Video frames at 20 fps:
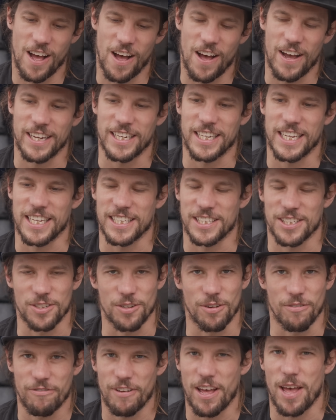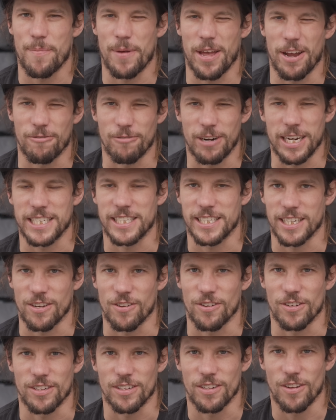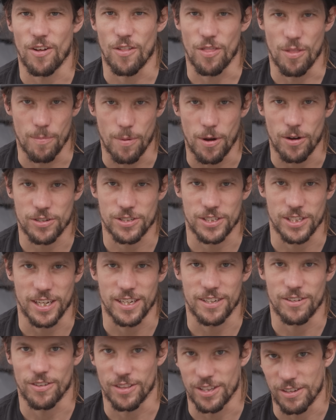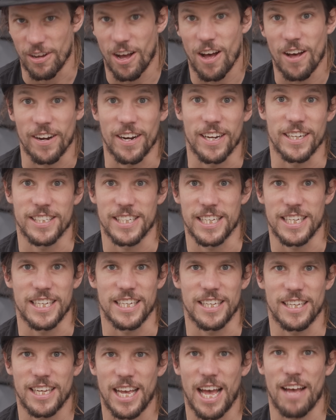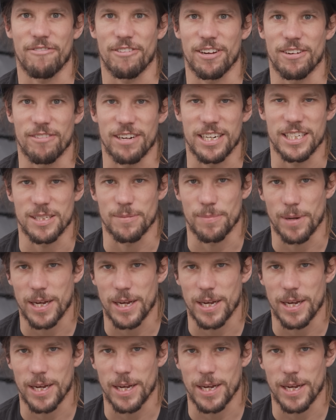idea to do a fair bit of racing on, on the Boxer, on the R9T Cafe Racer